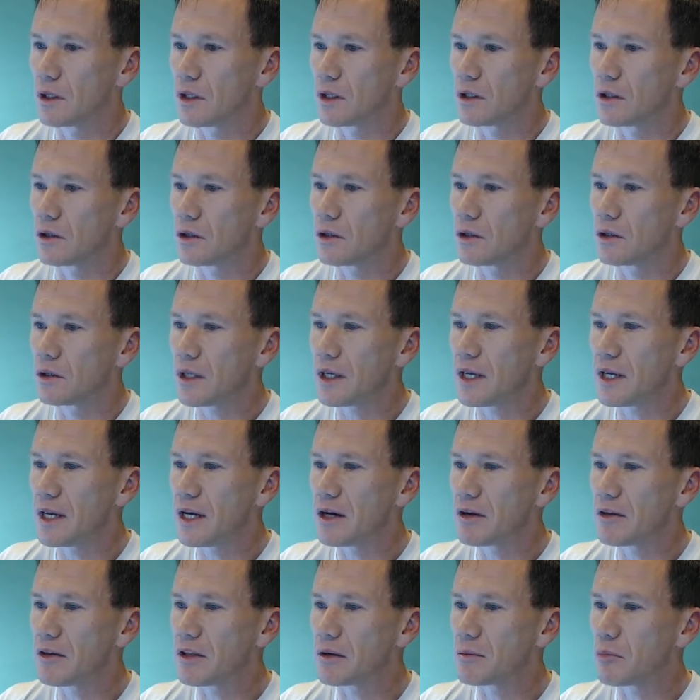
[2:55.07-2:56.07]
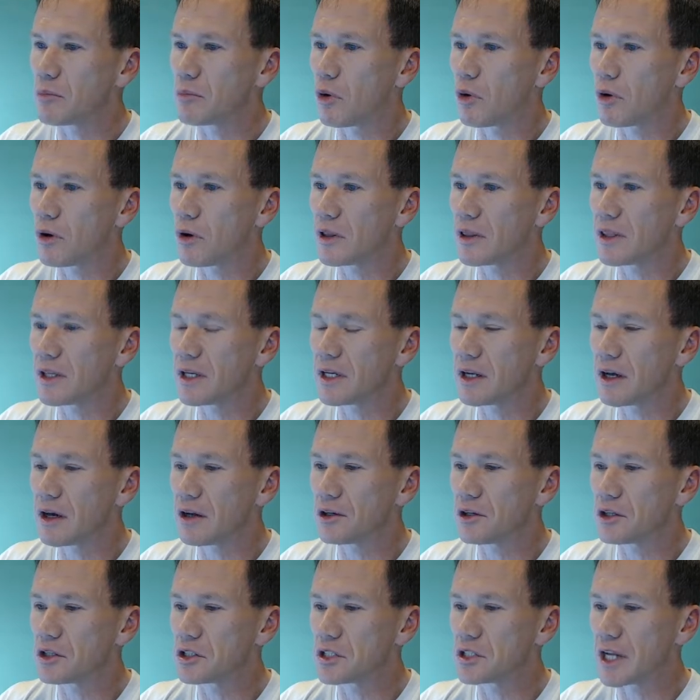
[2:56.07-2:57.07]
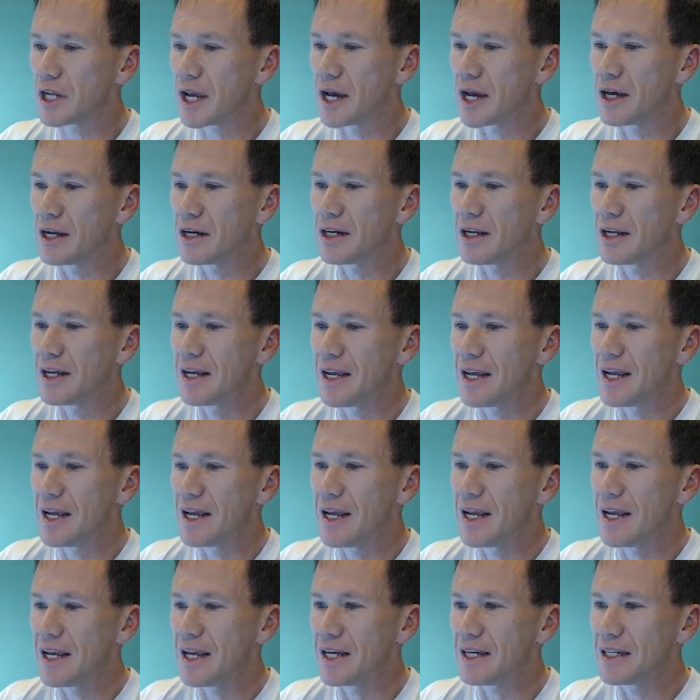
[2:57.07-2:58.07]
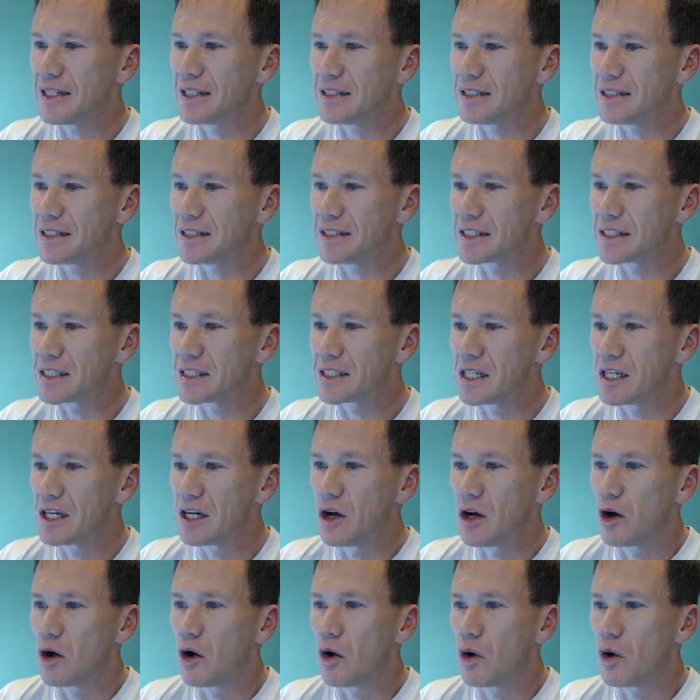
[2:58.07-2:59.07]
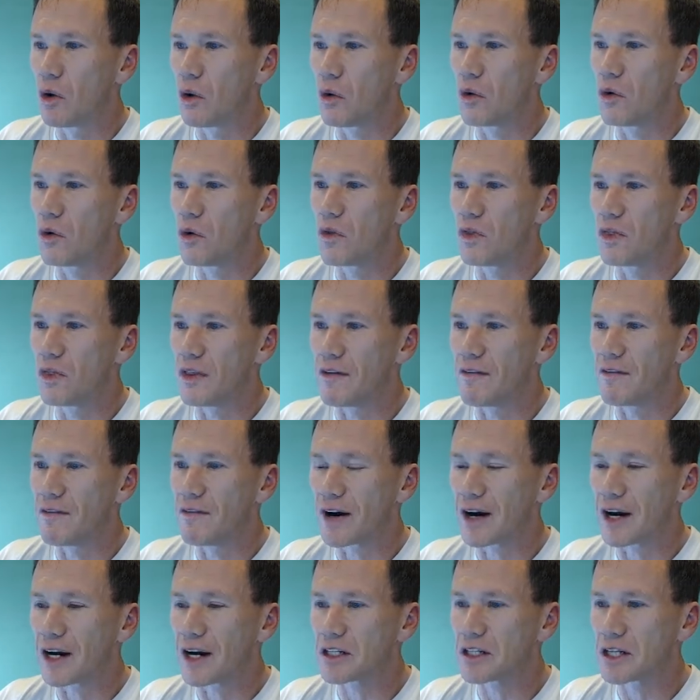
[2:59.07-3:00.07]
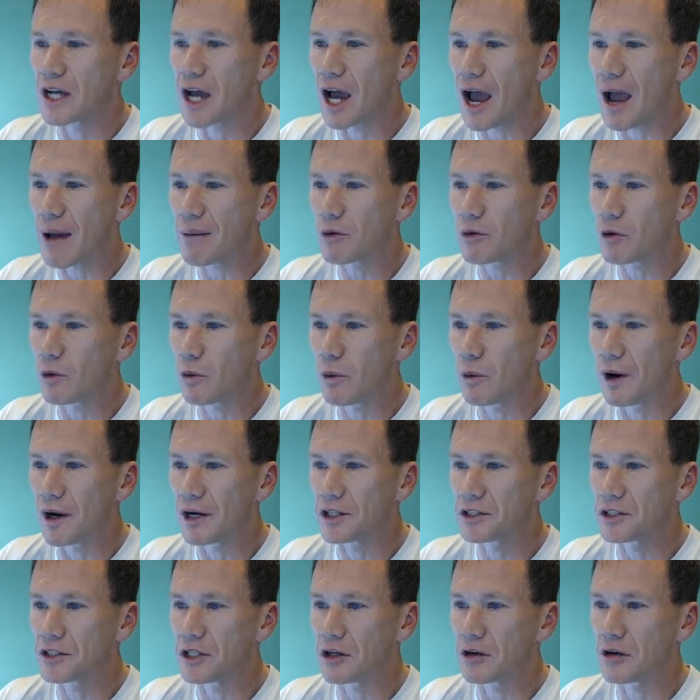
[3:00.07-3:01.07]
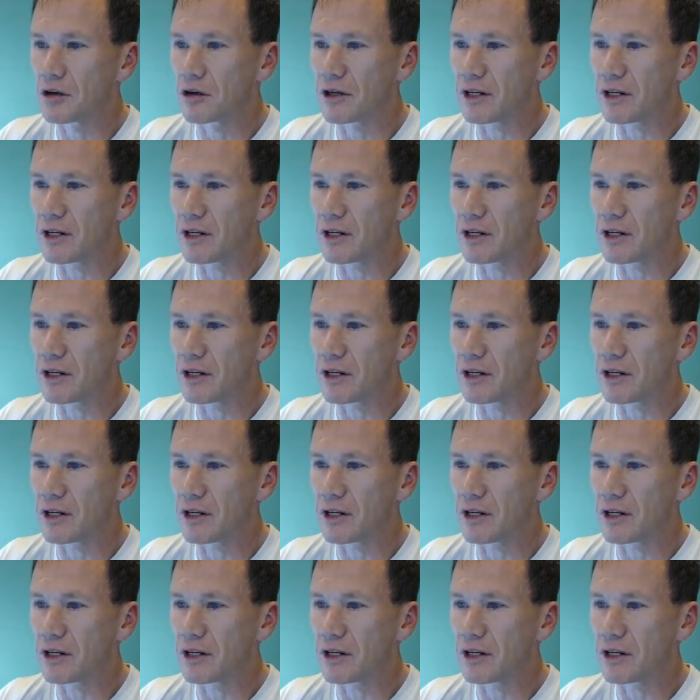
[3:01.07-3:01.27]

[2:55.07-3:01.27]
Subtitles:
looking here, the important thing to understand is the very top question on